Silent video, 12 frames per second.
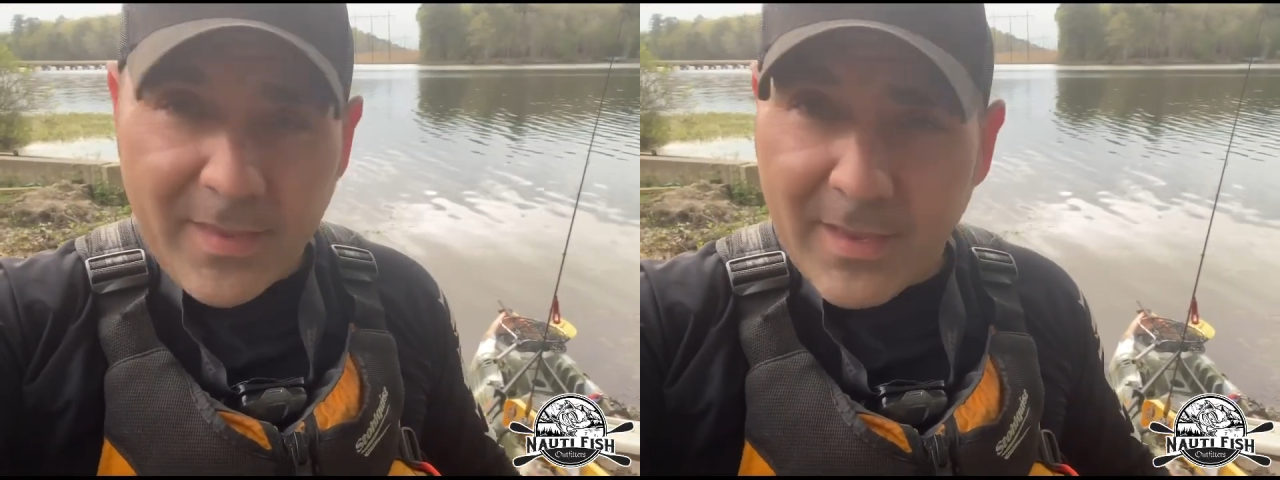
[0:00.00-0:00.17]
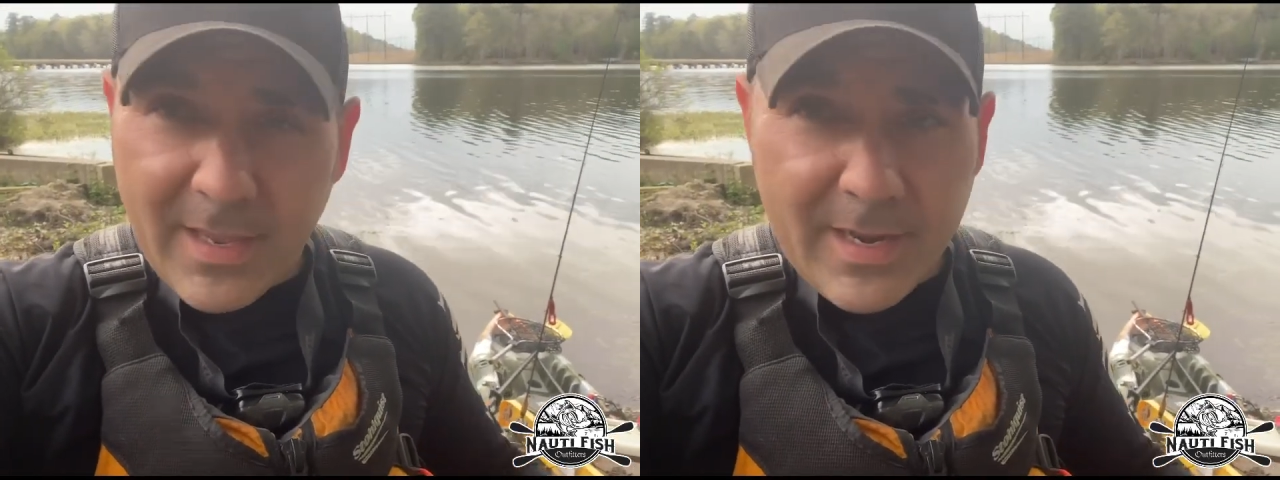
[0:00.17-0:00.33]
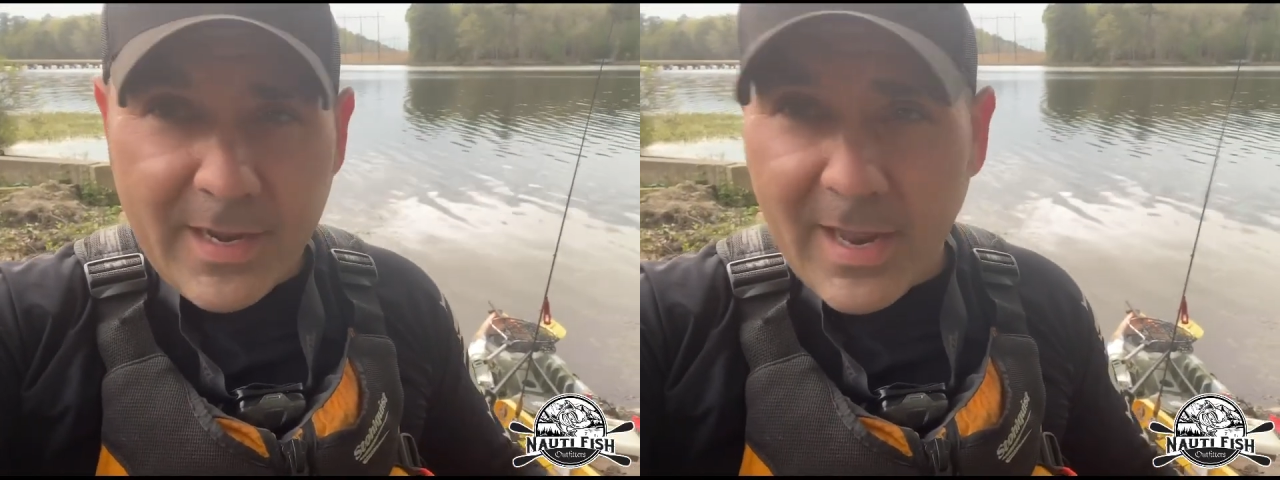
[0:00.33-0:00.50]

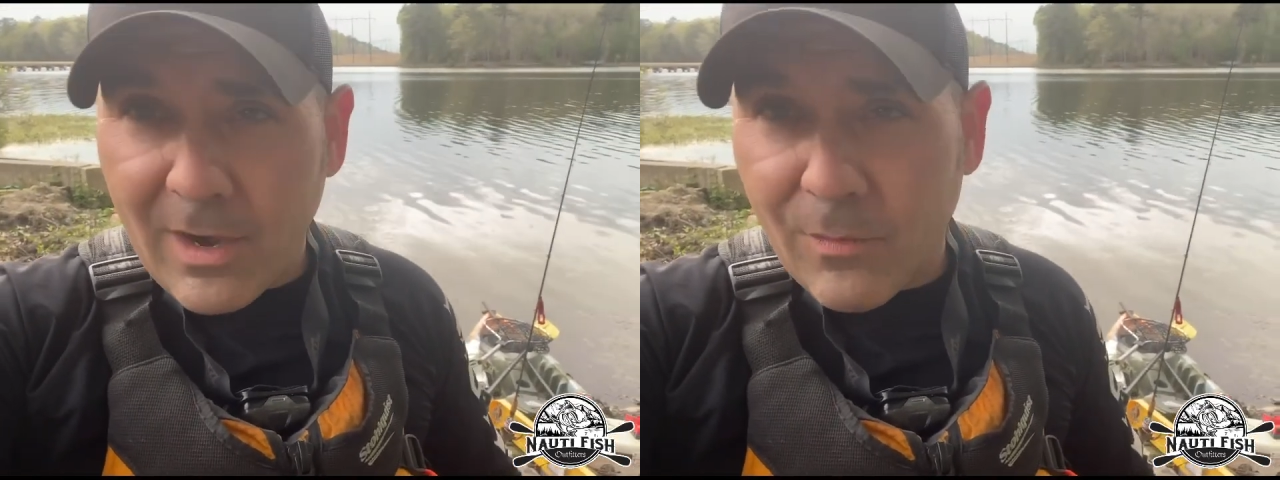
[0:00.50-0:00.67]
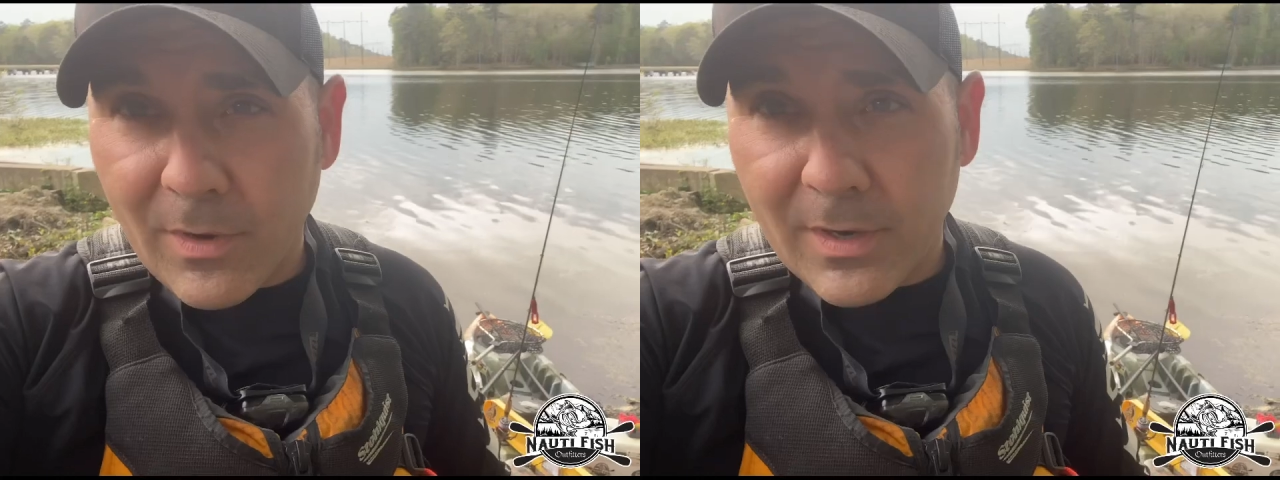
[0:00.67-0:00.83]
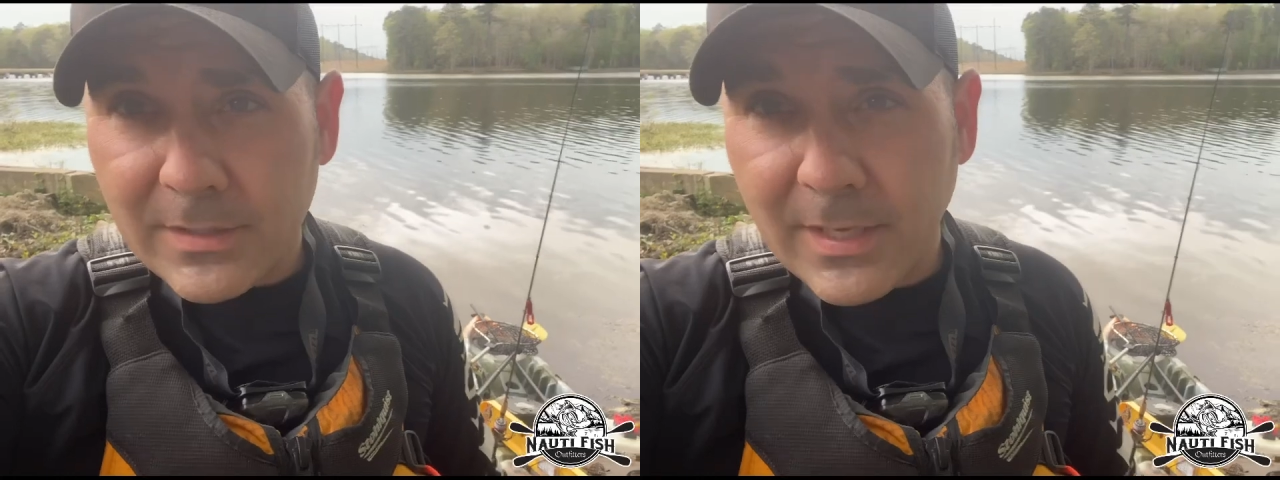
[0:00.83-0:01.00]
any kayak
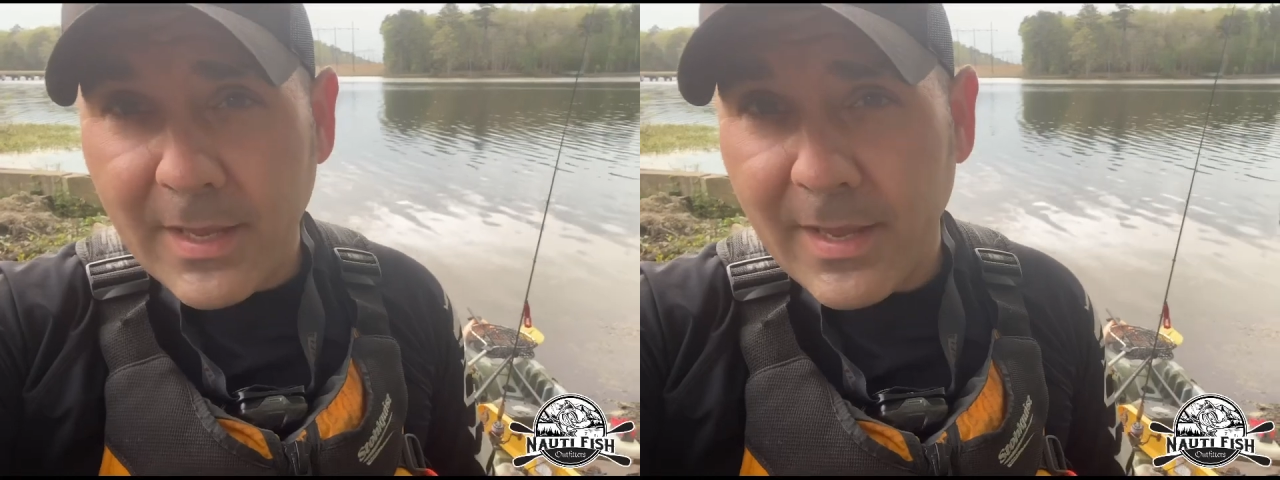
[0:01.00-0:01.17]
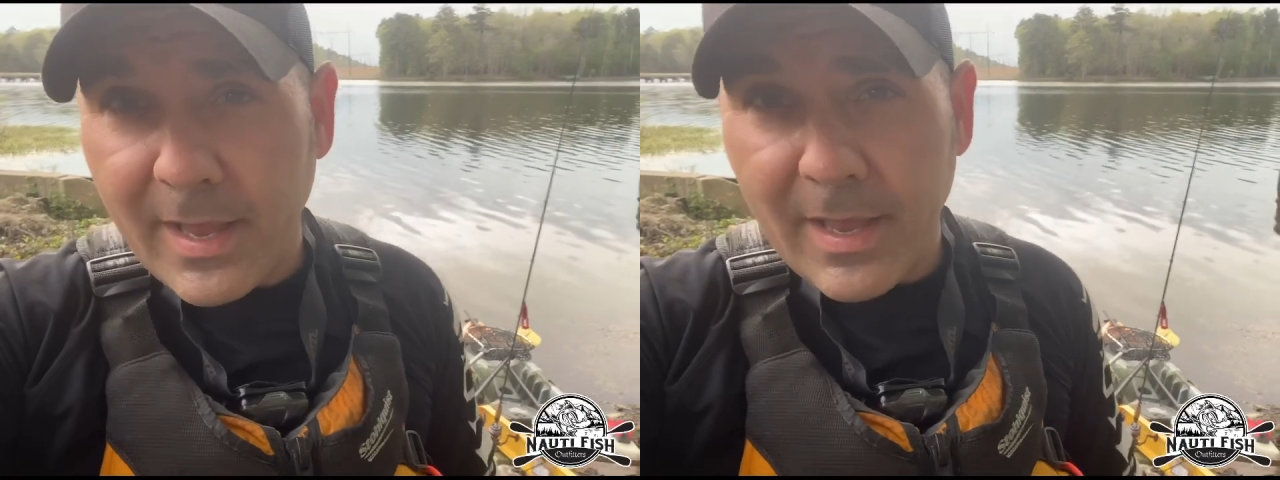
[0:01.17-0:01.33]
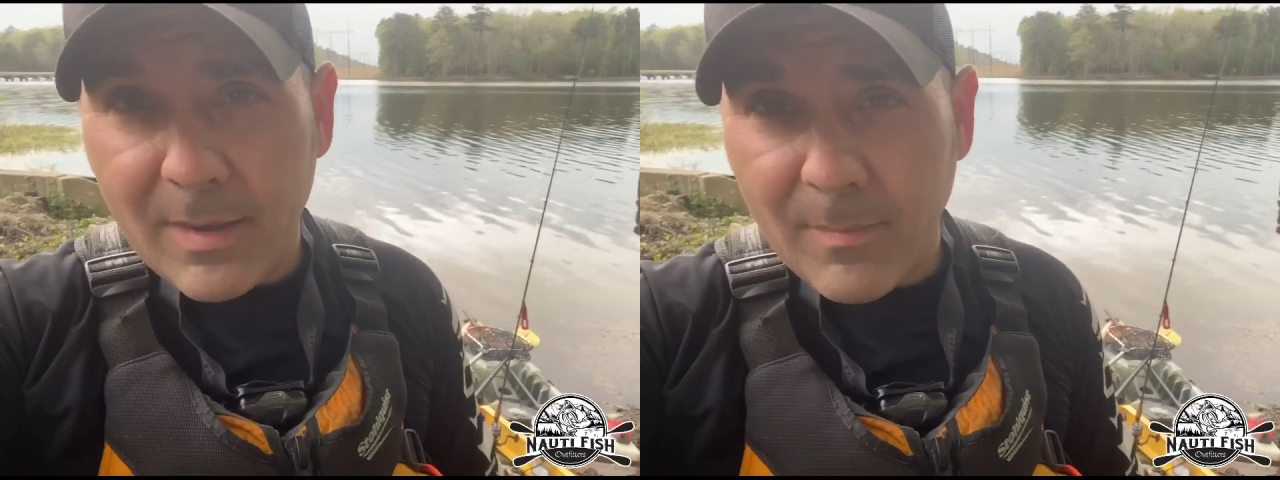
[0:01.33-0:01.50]
works.
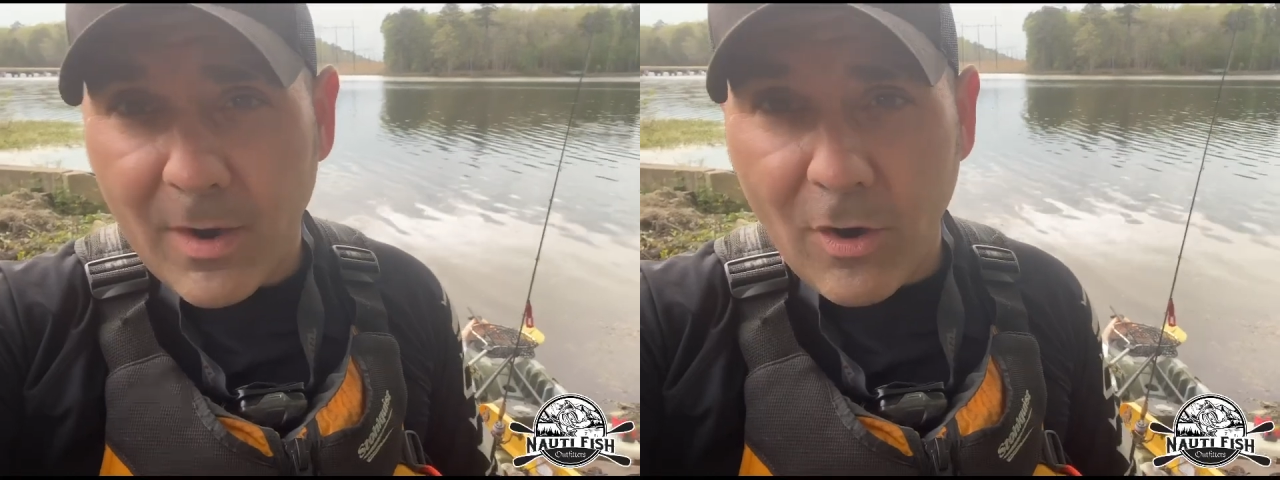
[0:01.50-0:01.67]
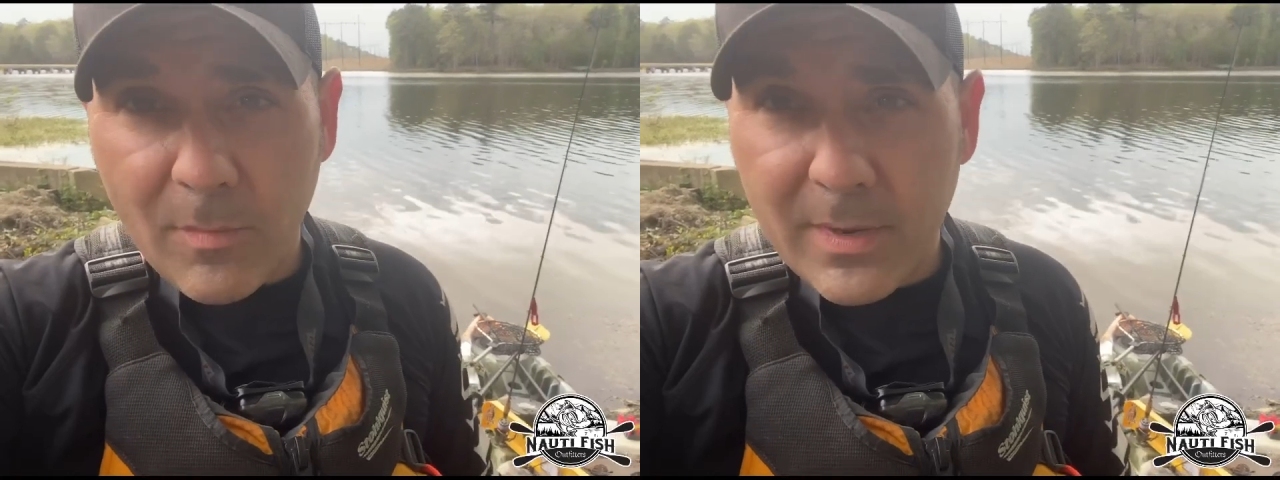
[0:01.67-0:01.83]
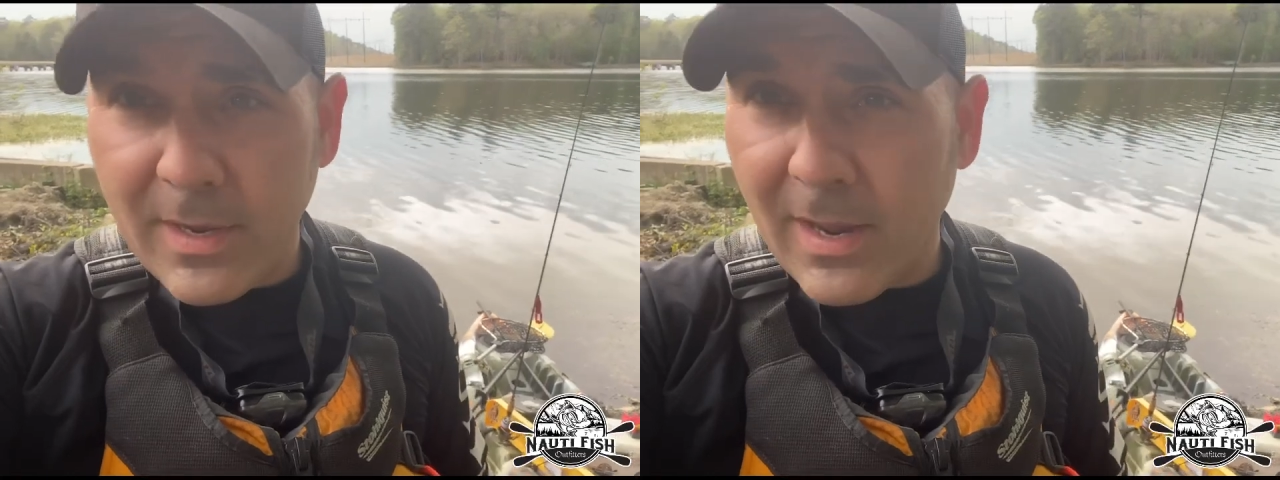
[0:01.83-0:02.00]
And my
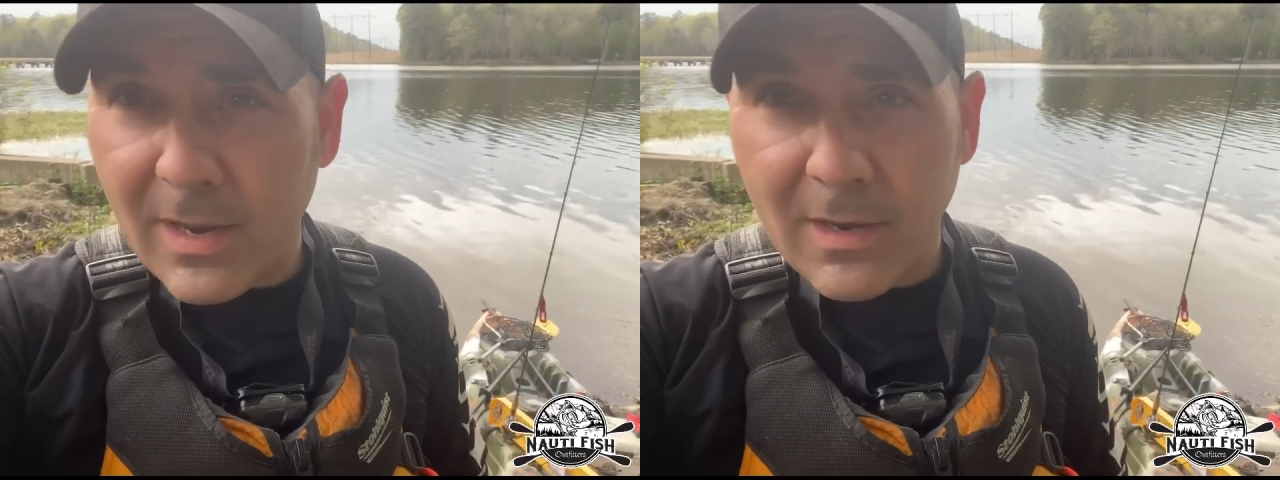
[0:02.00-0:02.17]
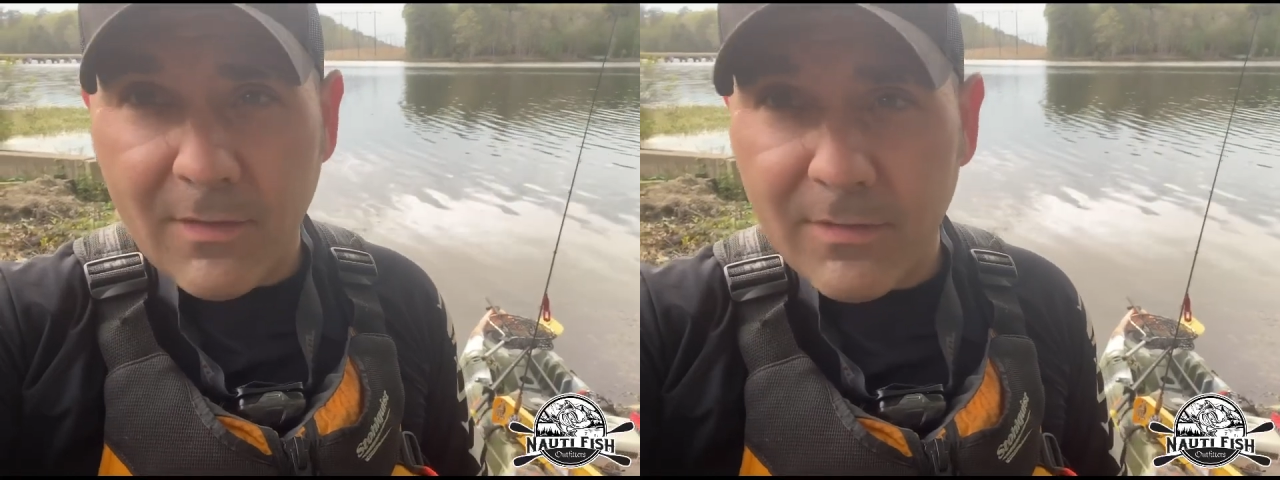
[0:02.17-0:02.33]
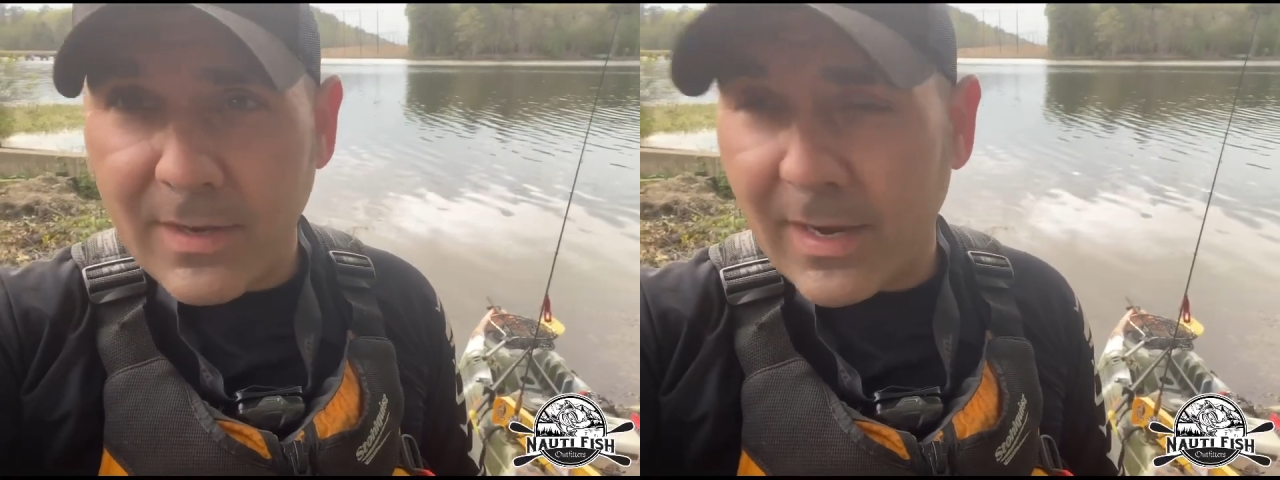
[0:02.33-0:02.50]
Hobie, I love it.